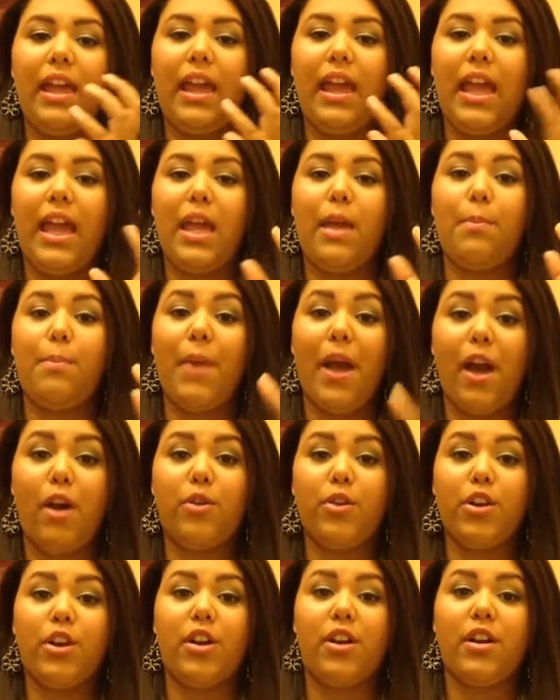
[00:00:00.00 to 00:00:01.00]
a
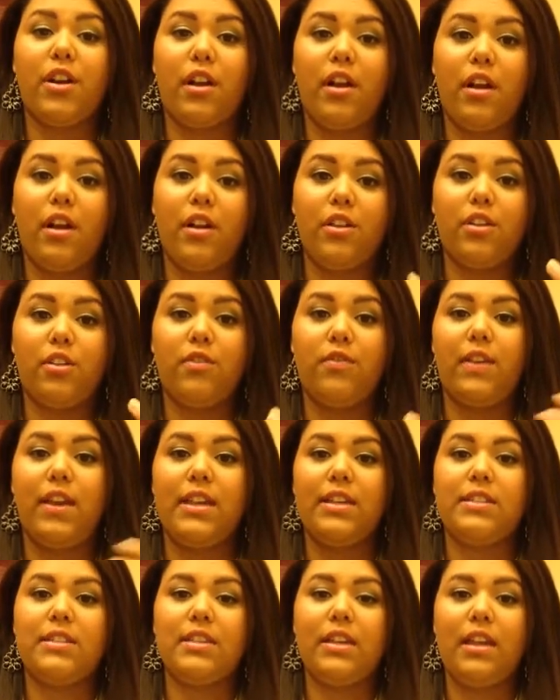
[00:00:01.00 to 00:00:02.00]
powder on your
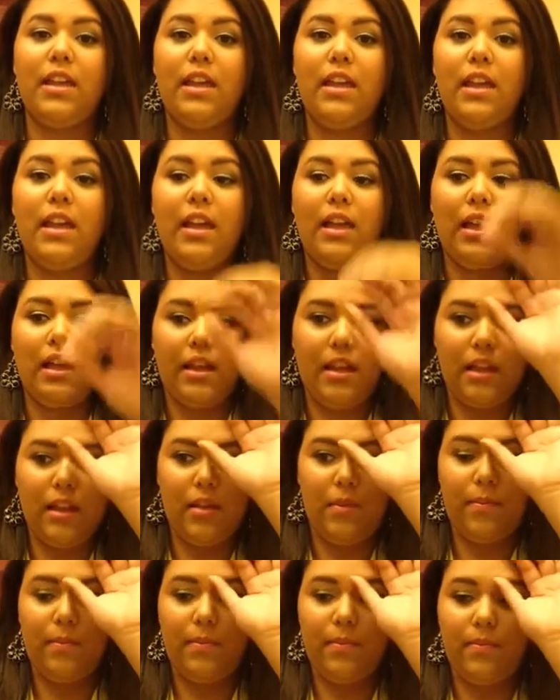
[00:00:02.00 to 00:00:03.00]
face.
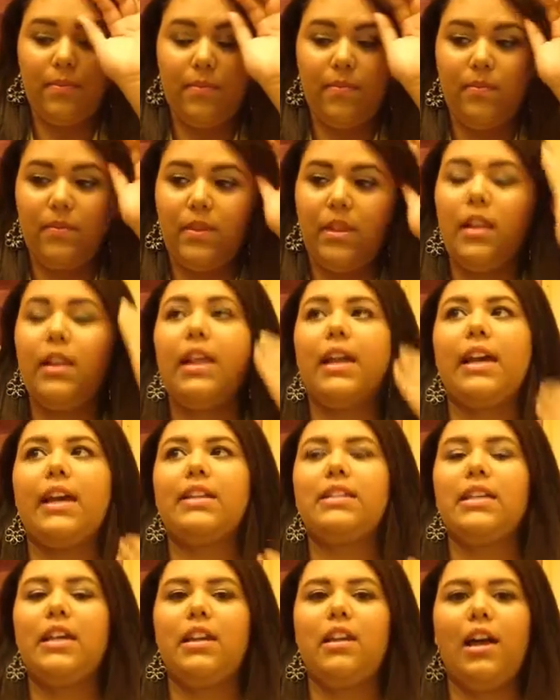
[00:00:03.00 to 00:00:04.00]
Like
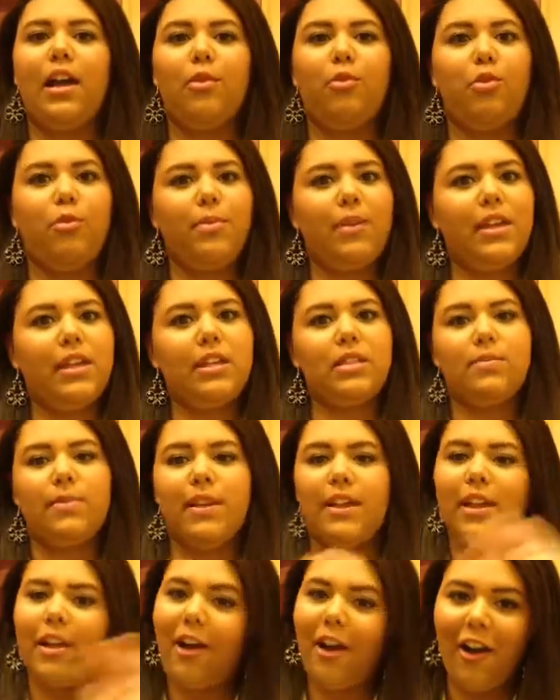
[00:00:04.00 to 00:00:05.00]
I said, I will be
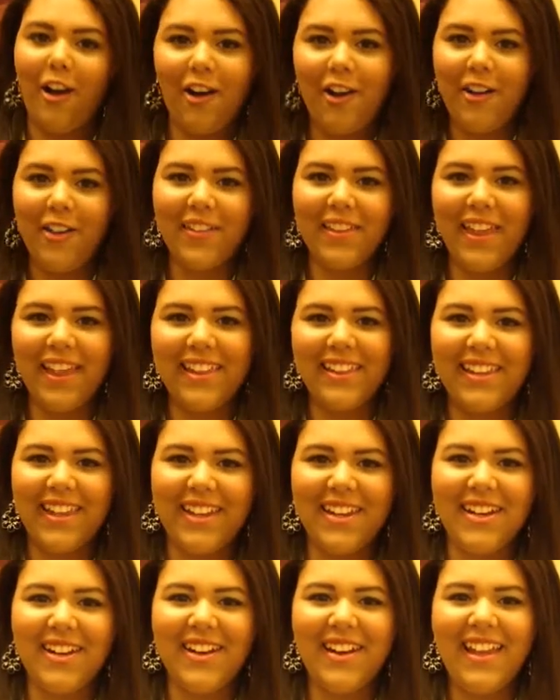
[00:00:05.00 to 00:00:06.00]
explaining all that
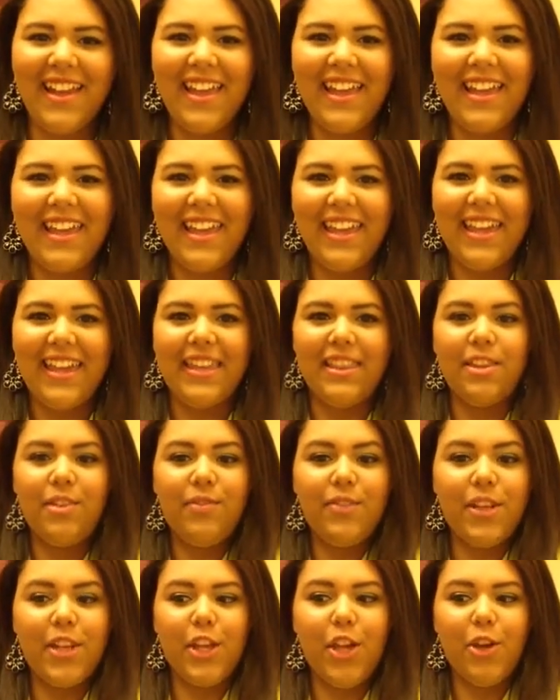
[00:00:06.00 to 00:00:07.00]
later in the
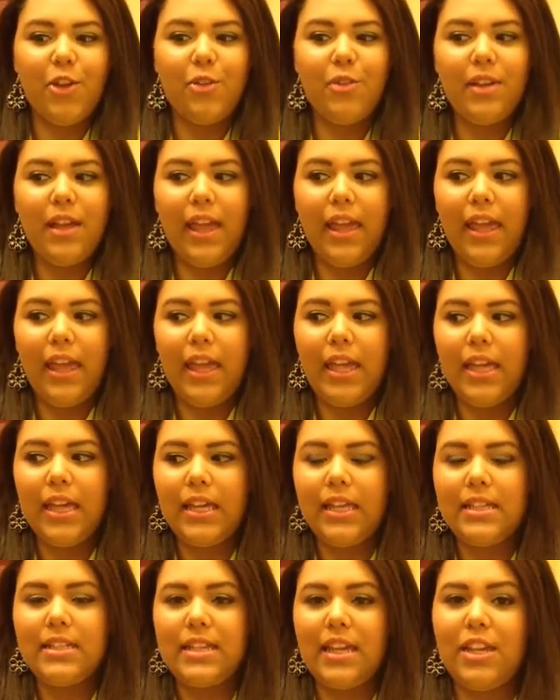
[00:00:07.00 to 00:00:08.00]
video.
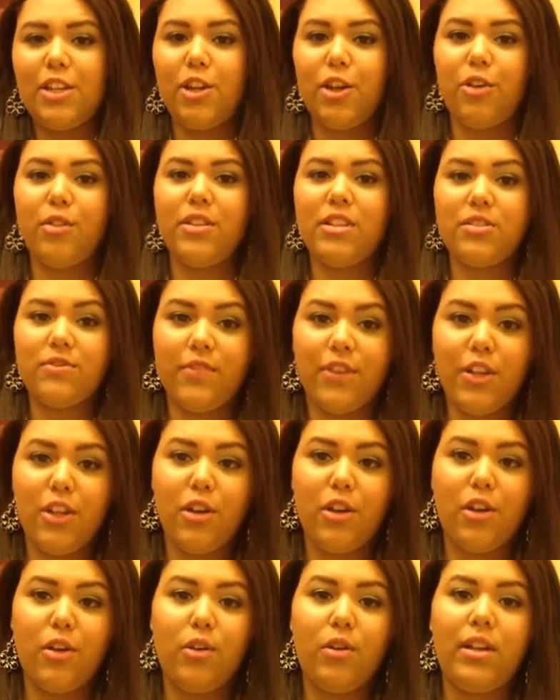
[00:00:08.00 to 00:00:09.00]
And I know this
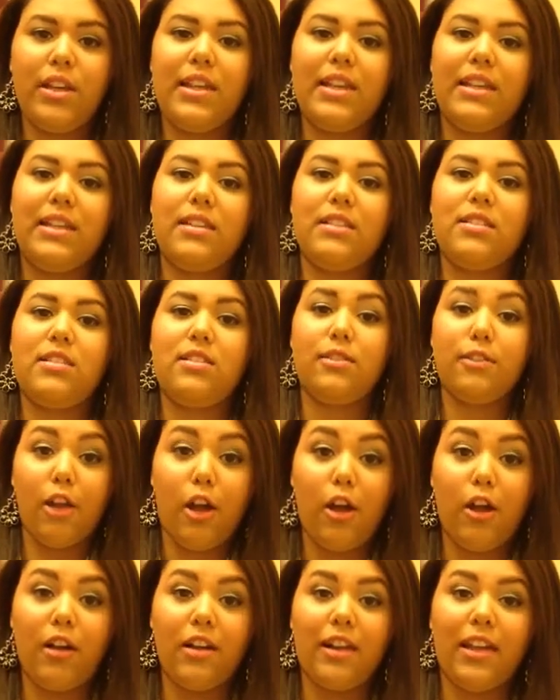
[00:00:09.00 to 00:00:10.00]
video is
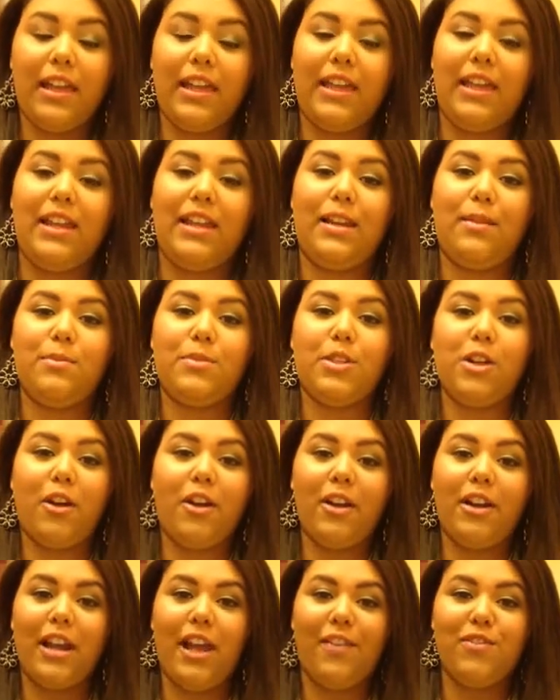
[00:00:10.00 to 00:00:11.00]
long, and I'm
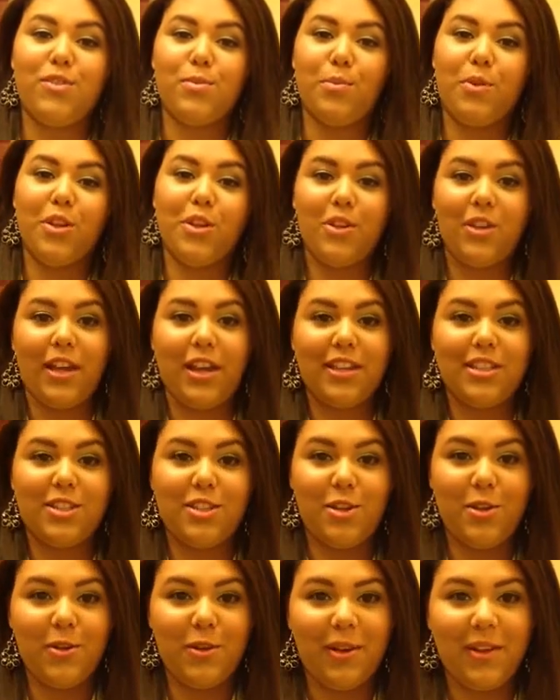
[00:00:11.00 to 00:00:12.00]
sorry to have to put you
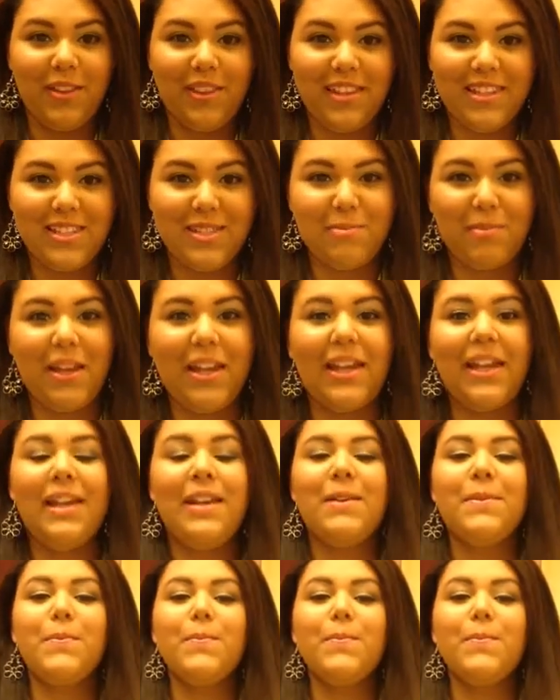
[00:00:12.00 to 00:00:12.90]
guys through all this, but